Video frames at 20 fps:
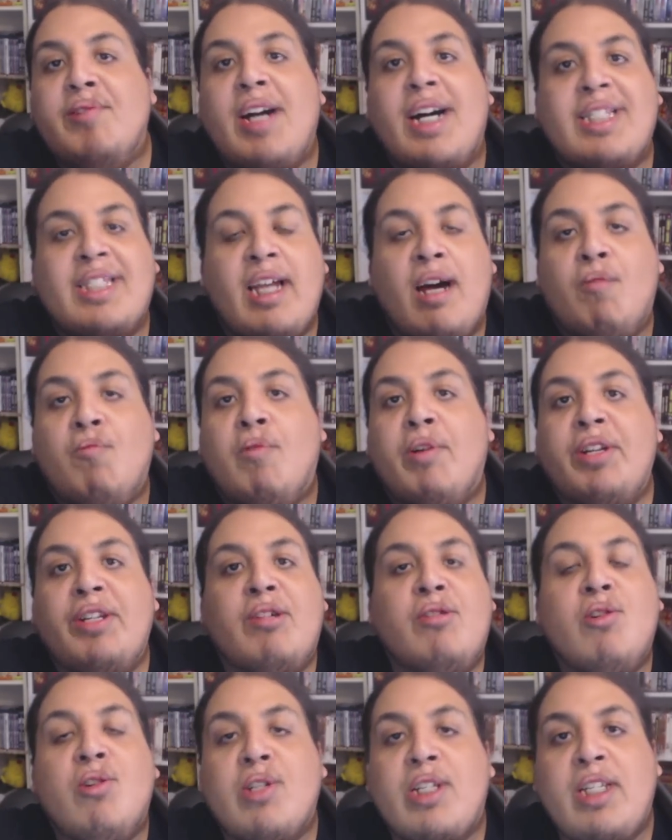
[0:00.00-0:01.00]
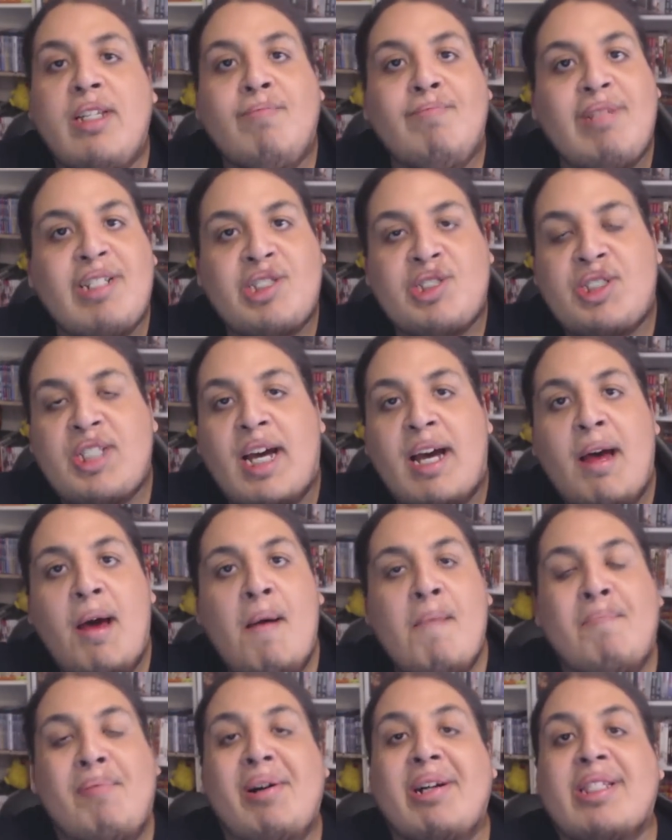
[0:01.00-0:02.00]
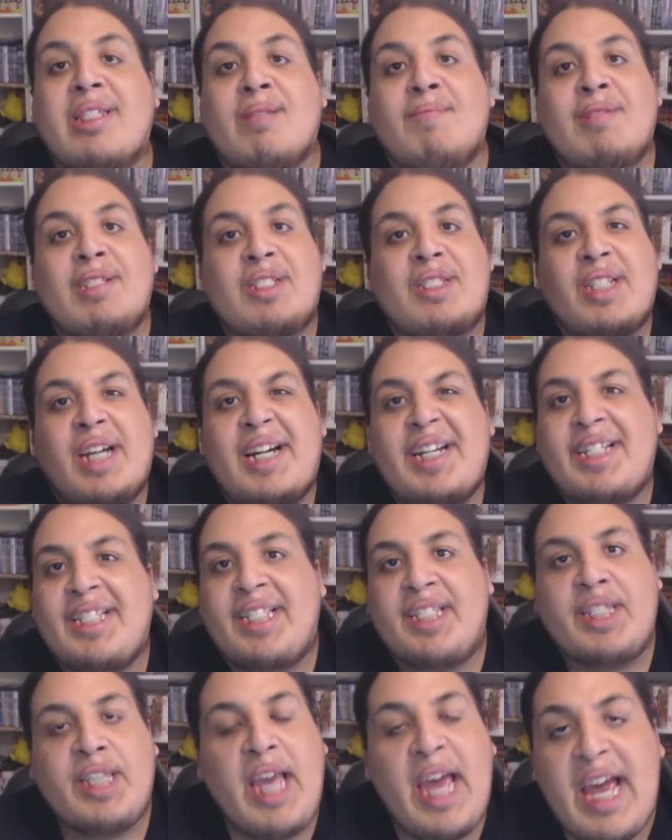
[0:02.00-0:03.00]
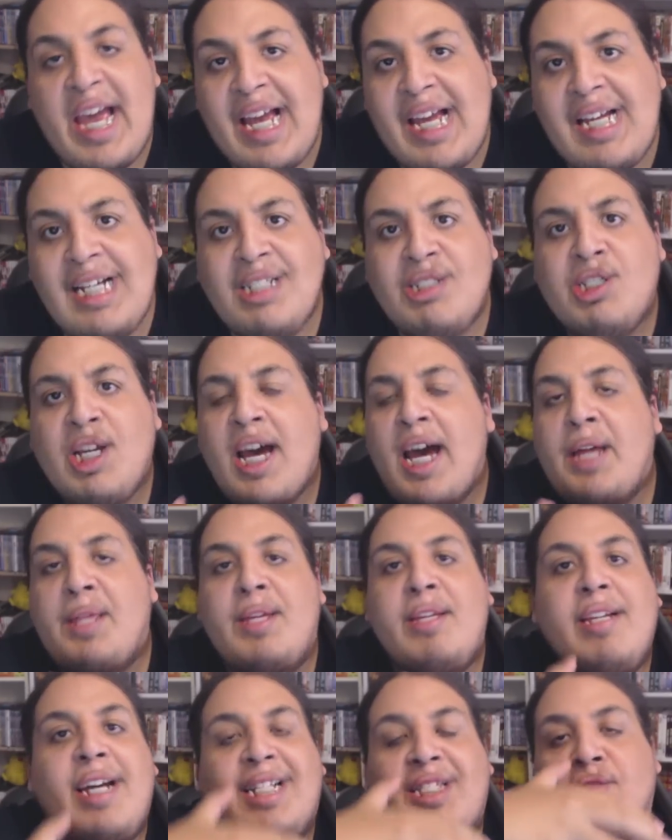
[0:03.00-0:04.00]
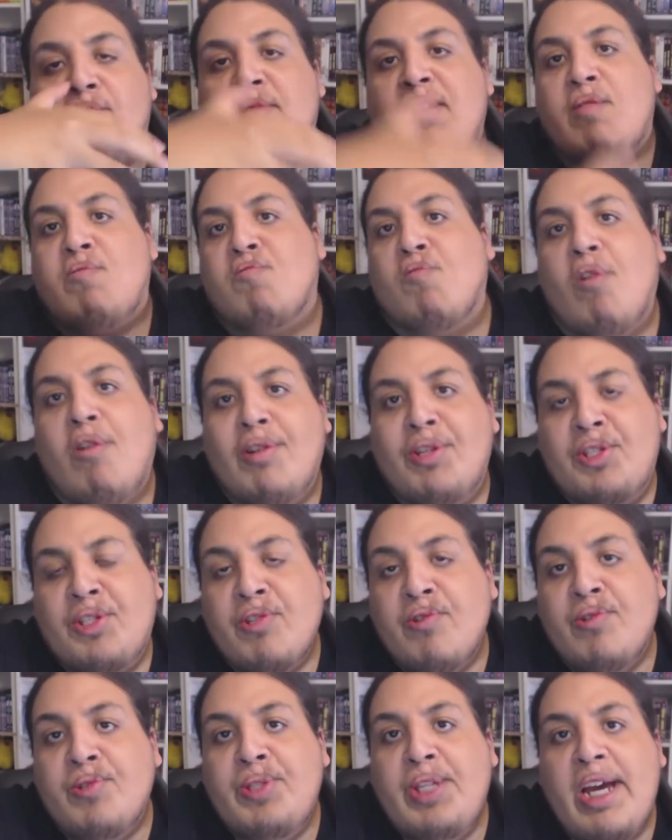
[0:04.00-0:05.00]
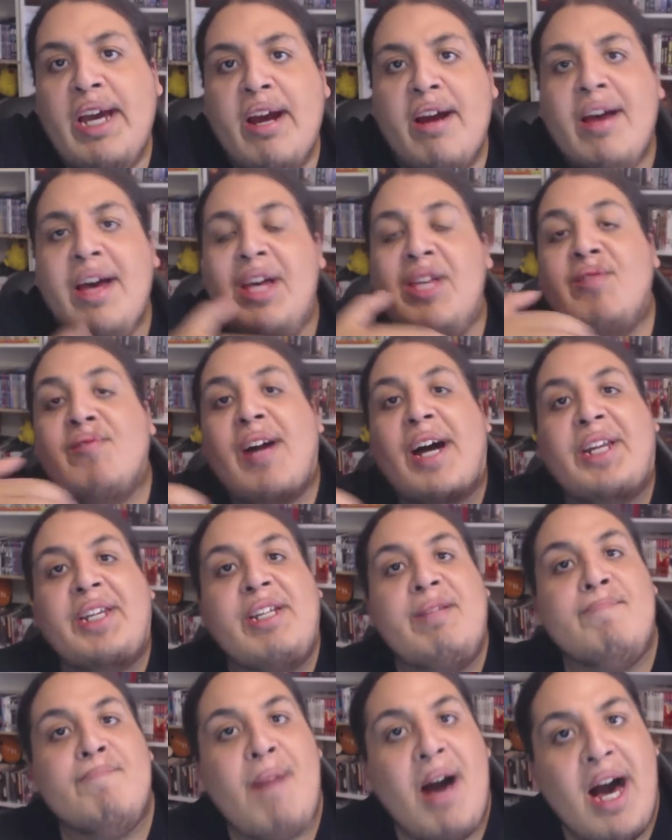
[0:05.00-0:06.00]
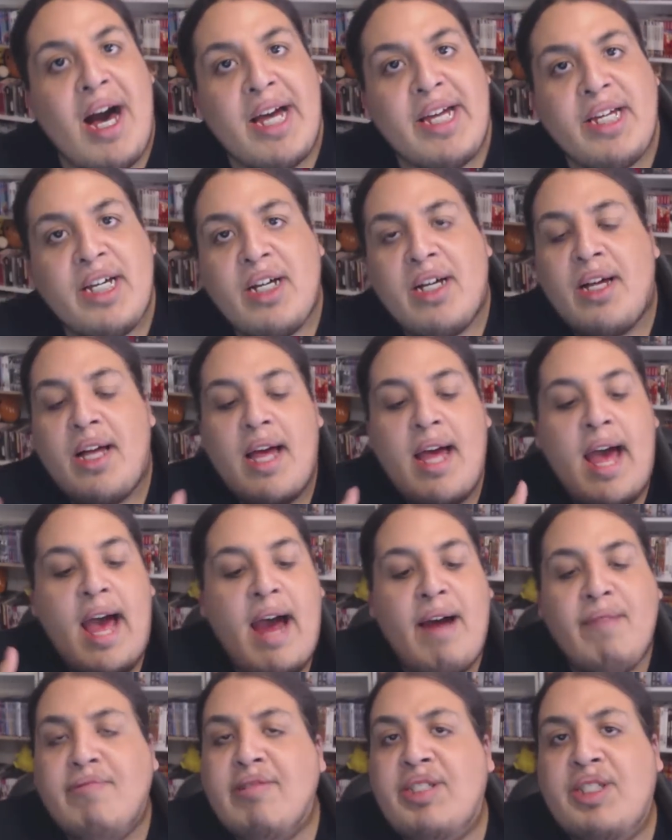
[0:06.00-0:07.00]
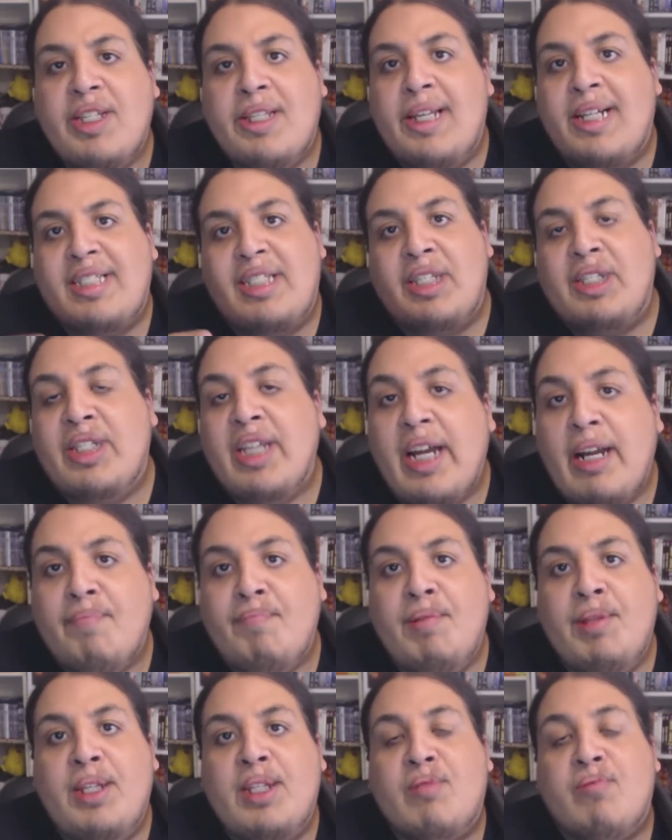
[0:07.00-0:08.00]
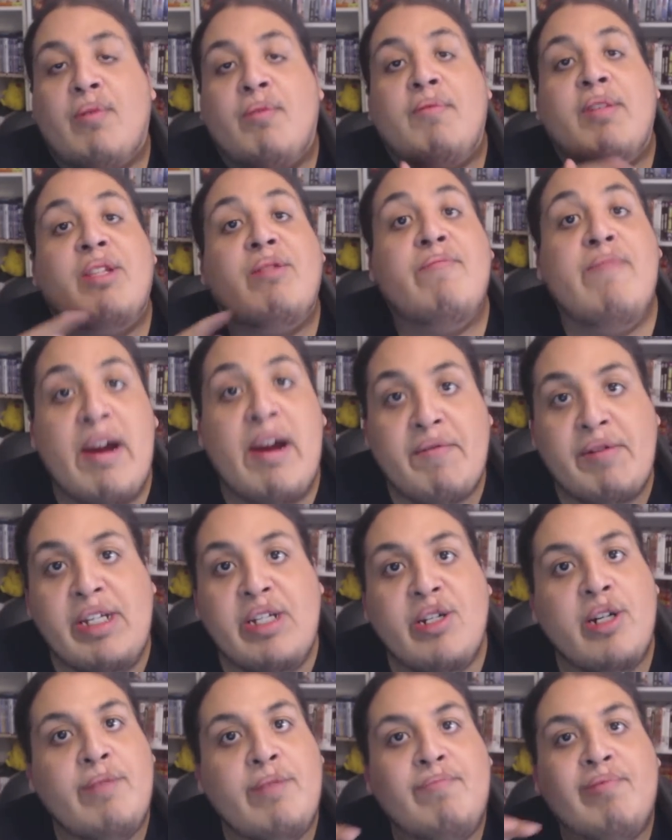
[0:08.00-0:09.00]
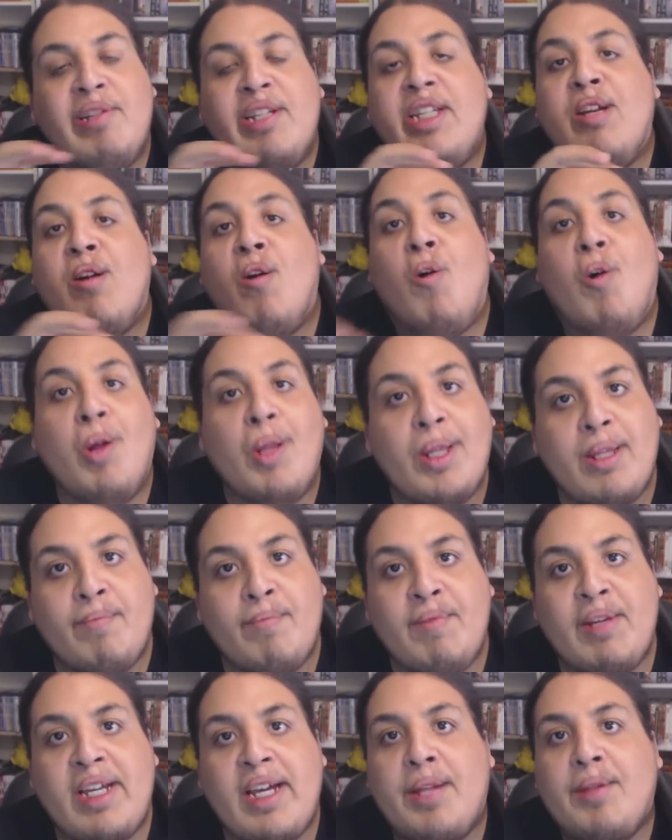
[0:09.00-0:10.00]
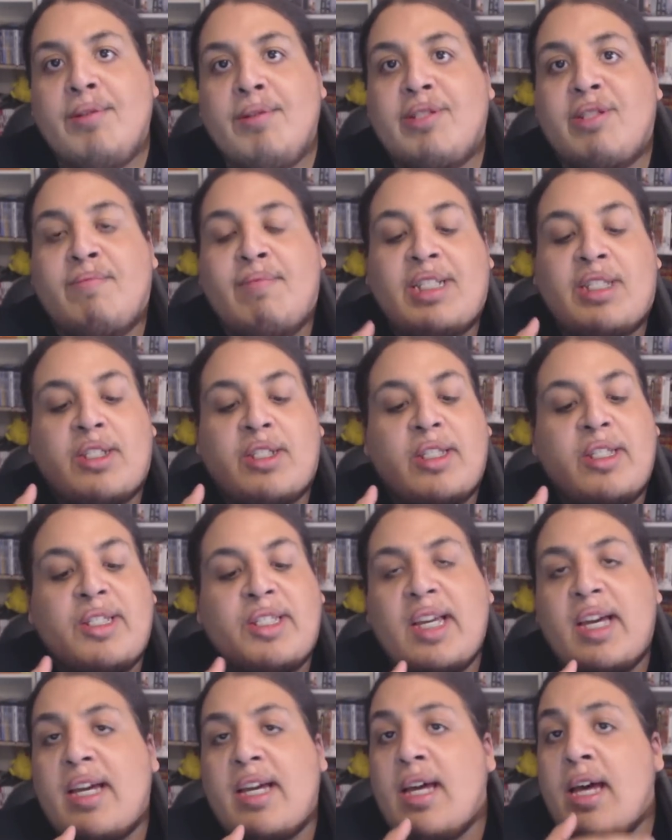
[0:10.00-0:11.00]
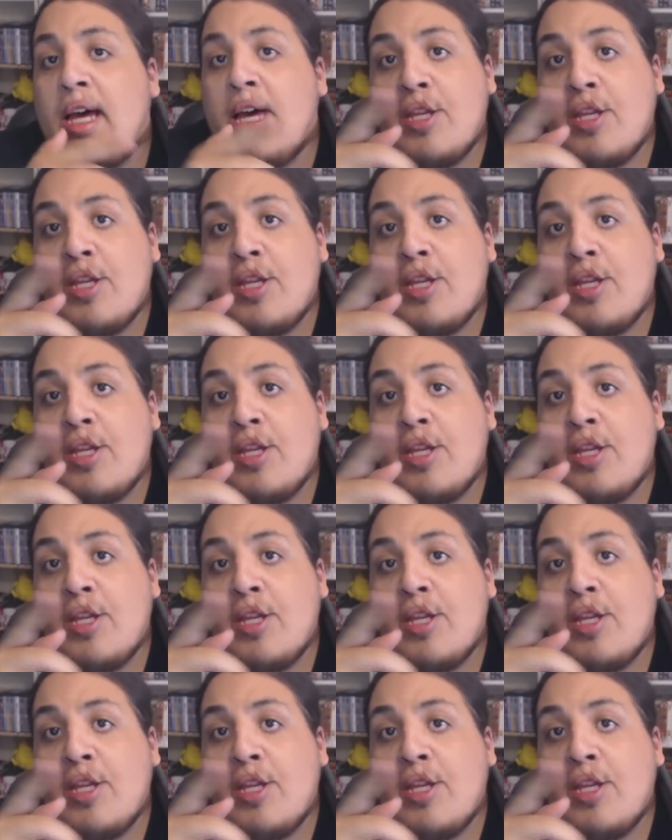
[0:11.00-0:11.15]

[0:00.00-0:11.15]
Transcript: you got that one cooking bitch that put them inside of this cage, and then you got the Rick Ross dude there. You got Nimaiya everything. Like the setup in this one was very good, bringing all of them together to basically say,